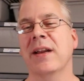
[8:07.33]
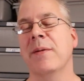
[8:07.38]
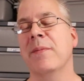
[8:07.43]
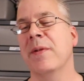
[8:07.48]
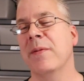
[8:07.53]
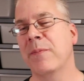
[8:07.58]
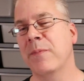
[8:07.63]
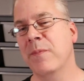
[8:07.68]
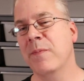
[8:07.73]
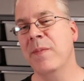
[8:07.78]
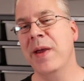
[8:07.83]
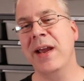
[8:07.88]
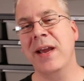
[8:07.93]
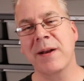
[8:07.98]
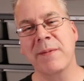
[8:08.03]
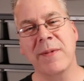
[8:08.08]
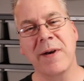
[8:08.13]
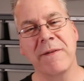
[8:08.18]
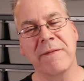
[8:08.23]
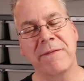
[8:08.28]
I've been
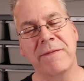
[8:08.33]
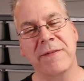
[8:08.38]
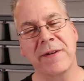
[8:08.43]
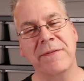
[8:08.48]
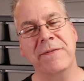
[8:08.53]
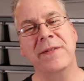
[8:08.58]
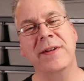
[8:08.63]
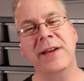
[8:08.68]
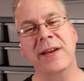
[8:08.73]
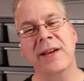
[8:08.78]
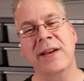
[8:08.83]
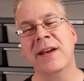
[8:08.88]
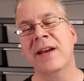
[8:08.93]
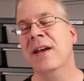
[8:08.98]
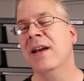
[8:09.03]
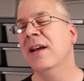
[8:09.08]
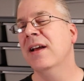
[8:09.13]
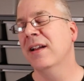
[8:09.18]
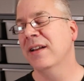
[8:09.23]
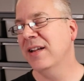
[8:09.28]
making about $50
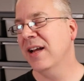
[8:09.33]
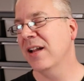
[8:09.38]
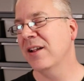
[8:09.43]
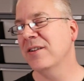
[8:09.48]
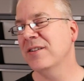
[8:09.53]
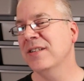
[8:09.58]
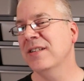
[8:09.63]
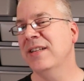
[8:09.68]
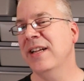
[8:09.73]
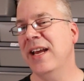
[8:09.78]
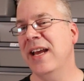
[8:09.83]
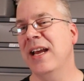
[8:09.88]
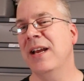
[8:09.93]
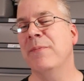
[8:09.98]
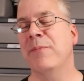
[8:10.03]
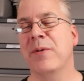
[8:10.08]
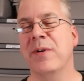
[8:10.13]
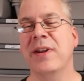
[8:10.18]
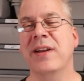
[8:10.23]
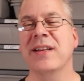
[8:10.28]
a day
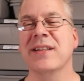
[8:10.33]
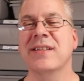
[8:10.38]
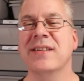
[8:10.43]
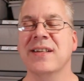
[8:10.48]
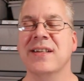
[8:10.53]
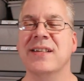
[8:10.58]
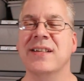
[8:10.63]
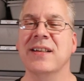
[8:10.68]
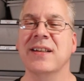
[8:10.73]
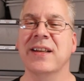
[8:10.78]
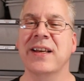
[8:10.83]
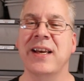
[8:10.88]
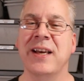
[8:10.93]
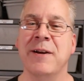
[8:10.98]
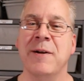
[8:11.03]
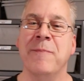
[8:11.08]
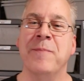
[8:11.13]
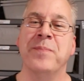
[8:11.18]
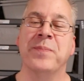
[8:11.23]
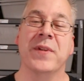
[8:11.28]
pretty consistently,